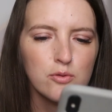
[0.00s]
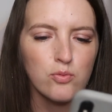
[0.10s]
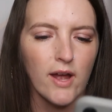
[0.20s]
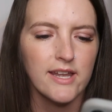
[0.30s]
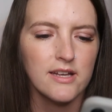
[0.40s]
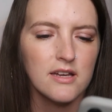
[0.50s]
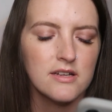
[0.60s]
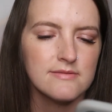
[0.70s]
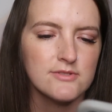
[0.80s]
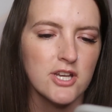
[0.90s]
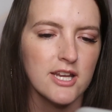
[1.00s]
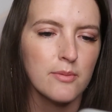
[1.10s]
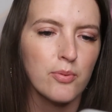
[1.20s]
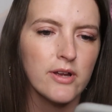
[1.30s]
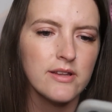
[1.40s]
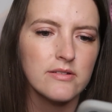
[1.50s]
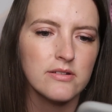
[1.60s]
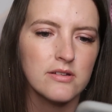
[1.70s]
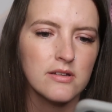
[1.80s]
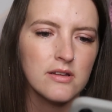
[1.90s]
red cheetah print.
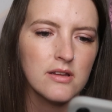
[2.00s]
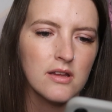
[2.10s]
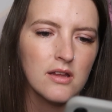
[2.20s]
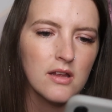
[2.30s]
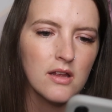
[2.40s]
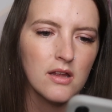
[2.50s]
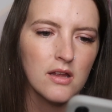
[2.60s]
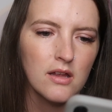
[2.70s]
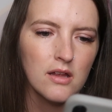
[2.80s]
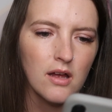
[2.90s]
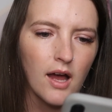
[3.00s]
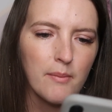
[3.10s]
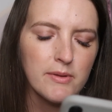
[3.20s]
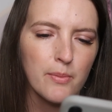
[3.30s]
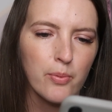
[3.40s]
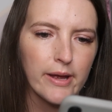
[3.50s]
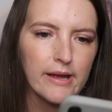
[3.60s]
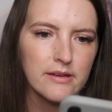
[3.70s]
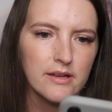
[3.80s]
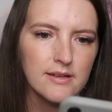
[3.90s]
And the
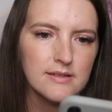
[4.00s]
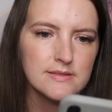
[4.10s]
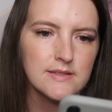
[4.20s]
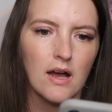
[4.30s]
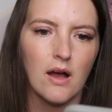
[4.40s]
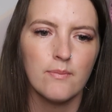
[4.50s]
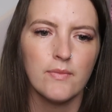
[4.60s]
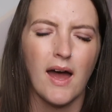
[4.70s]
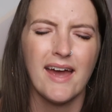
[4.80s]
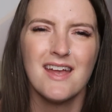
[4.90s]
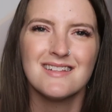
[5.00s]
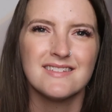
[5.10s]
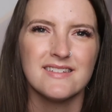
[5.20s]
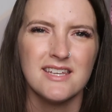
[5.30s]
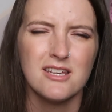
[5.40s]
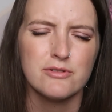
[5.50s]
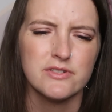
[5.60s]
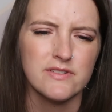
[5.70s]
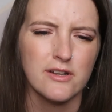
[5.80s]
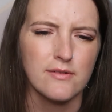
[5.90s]
brand is INC, which
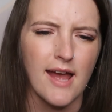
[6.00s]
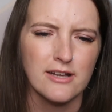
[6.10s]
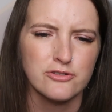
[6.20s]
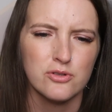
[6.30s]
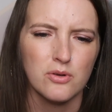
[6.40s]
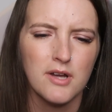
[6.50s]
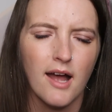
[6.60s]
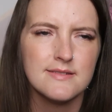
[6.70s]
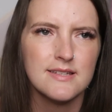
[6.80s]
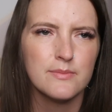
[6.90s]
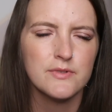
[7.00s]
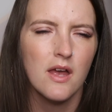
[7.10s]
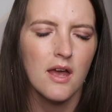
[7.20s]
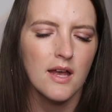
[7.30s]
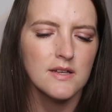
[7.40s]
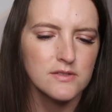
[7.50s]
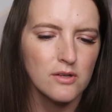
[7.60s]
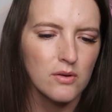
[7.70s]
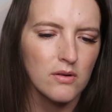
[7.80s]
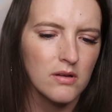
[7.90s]
is International Concepts.
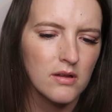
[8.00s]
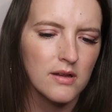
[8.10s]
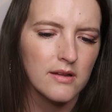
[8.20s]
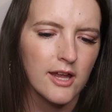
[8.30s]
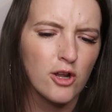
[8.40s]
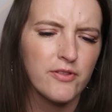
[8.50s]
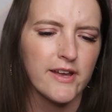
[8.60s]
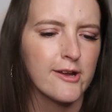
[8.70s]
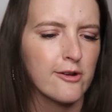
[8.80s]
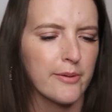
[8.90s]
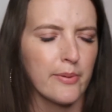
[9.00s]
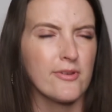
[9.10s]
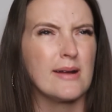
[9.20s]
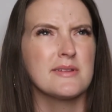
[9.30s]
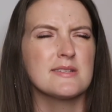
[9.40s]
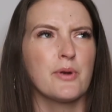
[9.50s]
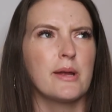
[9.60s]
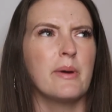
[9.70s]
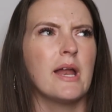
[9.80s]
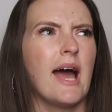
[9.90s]
So I don't think I hear a lot of people talk about this
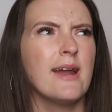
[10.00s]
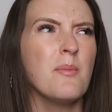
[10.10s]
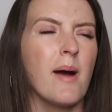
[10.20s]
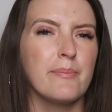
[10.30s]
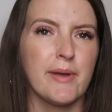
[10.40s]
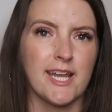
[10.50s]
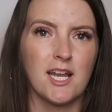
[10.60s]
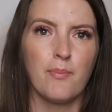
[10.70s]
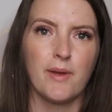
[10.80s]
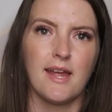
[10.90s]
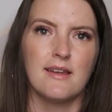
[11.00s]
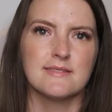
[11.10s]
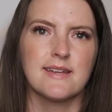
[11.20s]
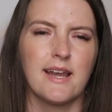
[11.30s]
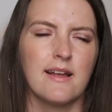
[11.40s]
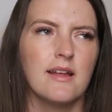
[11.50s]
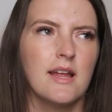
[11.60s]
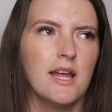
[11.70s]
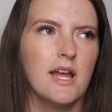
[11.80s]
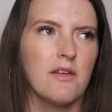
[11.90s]
brand, but I don't mind picking it up. Again, it's kind of
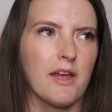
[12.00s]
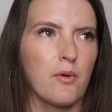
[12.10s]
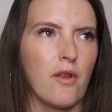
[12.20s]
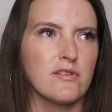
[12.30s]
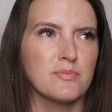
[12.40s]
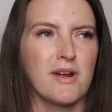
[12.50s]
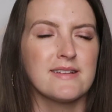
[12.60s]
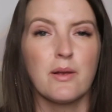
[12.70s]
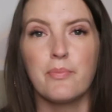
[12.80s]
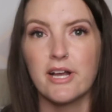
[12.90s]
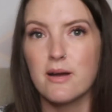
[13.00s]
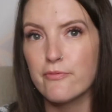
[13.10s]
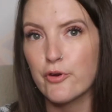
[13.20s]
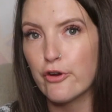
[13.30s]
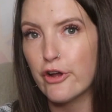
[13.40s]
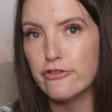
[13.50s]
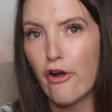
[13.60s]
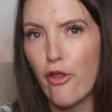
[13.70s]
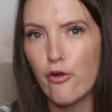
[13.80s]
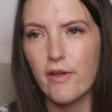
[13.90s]
like one of those brands I'll pick up for
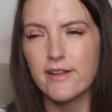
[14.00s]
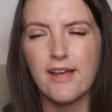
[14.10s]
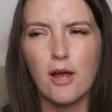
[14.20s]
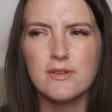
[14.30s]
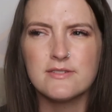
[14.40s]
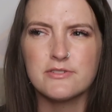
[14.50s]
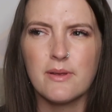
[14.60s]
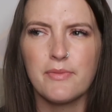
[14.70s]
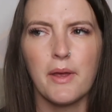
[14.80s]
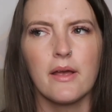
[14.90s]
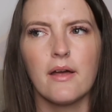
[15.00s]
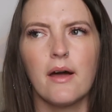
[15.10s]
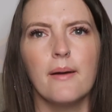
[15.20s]
$1, like Talbot's or something.